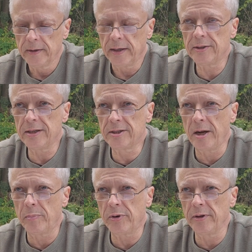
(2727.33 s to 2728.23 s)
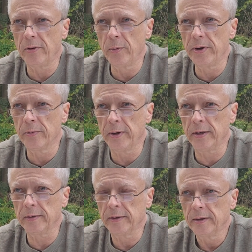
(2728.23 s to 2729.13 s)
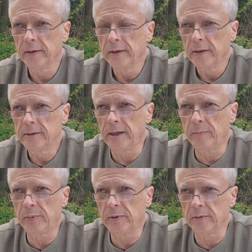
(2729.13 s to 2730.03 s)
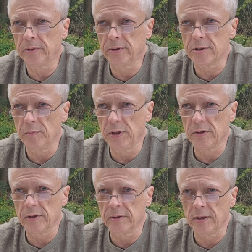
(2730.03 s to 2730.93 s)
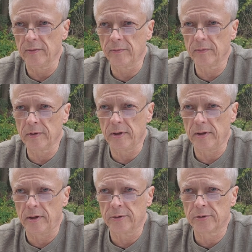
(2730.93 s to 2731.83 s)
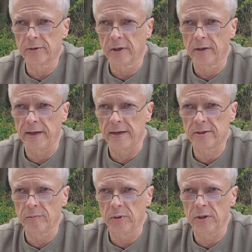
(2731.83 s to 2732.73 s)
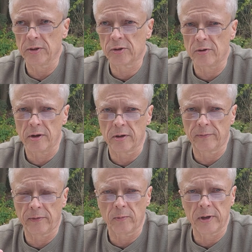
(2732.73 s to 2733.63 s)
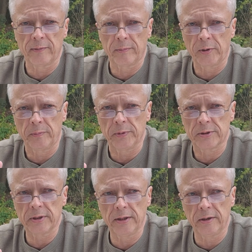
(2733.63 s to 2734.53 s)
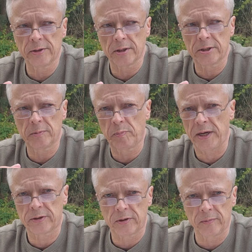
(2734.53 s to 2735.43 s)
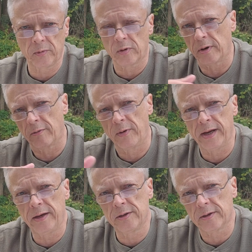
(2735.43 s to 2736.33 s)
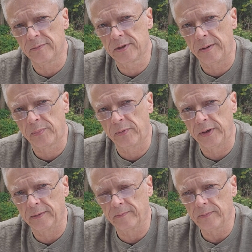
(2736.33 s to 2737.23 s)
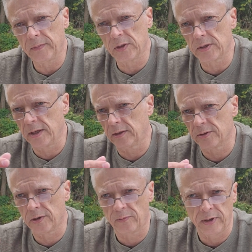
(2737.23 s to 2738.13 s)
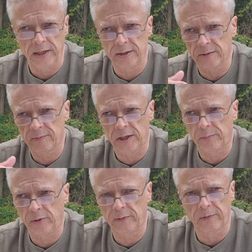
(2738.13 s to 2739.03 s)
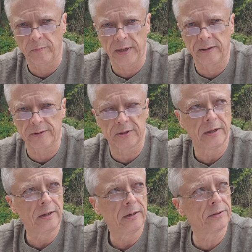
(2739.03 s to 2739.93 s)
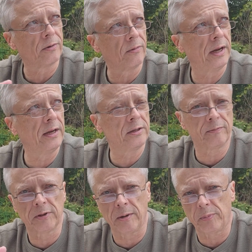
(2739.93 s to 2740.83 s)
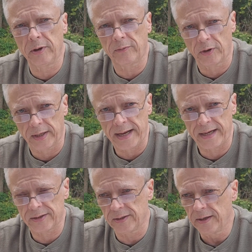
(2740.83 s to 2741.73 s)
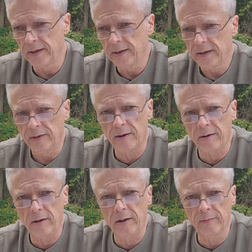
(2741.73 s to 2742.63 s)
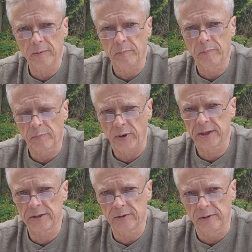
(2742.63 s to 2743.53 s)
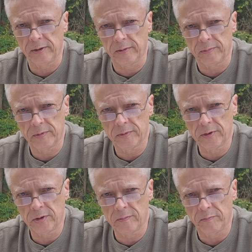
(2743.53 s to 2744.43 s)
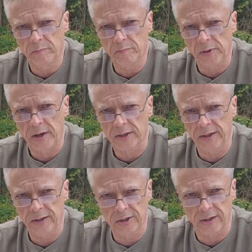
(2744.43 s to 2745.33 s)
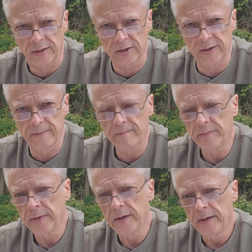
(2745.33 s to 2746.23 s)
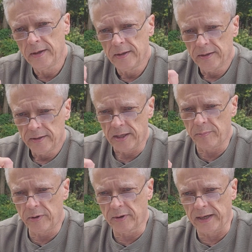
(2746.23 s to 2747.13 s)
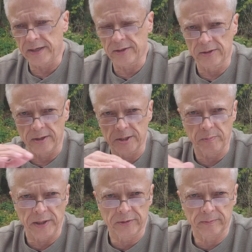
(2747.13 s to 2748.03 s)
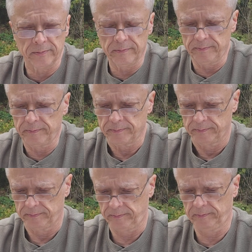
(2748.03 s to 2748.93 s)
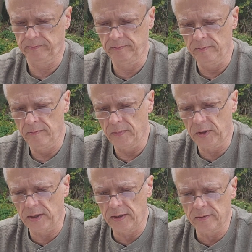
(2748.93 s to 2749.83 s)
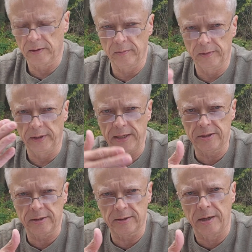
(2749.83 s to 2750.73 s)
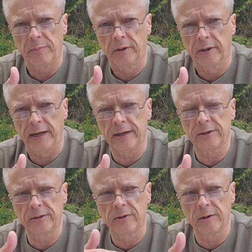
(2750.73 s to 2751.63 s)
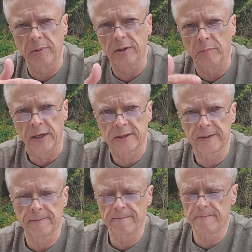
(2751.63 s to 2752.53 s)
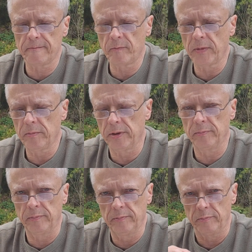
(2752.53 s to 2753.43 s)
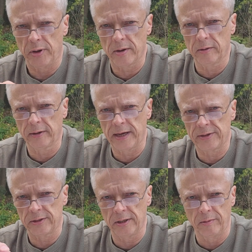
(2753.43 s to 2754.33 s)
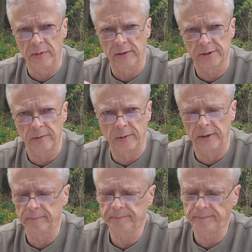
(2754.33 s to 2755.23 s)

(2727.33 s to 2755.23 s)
I say tempered in a weird way. Tempered just means that they've altered the glass to be stronger for whatever purpose. And there's a spectrum or a range of tempering. Just like there's a range of tempering for metals, there's a range of tempering for glass. Not all of it breaks into little blocky chunks. Tempered glass is on a spectrum. Okay, the least tempered glass is going to be the best. But bottle glass is in the middle somewhere.